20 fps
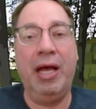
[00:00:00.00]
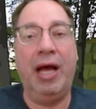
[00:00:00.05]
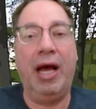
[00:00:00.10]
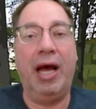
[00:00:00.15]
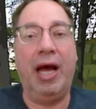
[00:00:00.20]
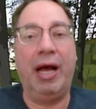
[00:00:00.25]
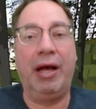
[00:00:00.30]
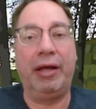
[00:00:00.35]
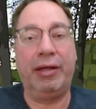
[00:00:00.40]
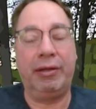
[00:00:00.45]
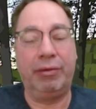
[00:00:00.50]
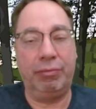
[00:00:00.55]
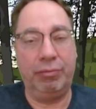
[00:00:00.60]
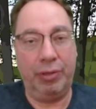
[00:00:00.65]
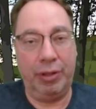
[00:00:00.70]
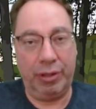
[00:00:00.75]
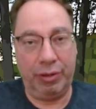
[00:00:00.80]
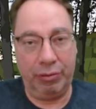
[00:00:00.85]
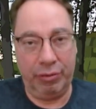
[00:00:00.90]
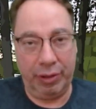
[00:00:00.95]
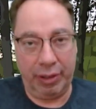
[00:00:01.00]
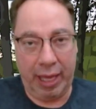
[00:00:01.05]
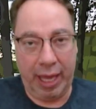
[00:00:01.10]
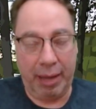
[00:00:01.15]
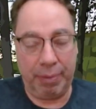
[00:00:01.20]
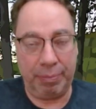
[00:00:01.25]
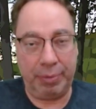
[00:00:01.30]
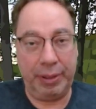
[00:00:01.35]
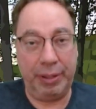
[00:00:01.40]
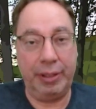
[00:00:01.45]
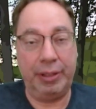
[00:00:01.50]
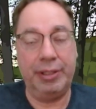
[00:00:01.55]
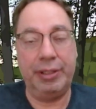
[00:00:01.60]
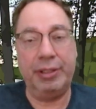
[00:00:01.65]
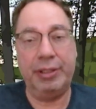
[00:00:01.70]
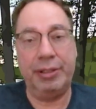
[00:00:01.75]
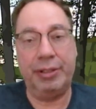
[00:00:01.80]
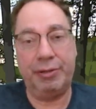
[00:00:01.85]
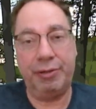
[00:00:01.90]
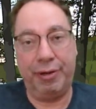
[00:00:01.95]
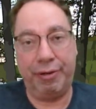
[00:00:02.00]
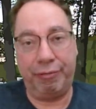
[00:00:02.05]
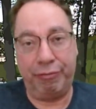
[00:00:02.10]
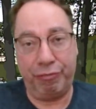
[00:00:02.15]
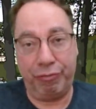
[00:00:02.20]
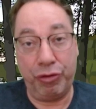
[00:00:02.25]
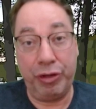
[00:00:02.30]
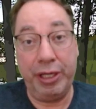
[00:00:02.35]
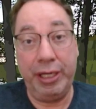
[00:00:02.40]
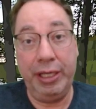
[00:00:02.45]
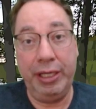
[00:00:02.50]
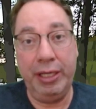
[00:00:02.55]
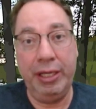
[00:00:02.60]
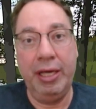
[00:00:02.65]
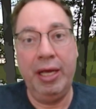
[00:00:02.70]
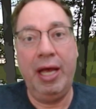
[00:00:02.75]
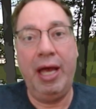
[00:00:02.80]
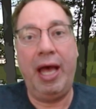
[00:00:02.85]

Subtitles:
The camping is free,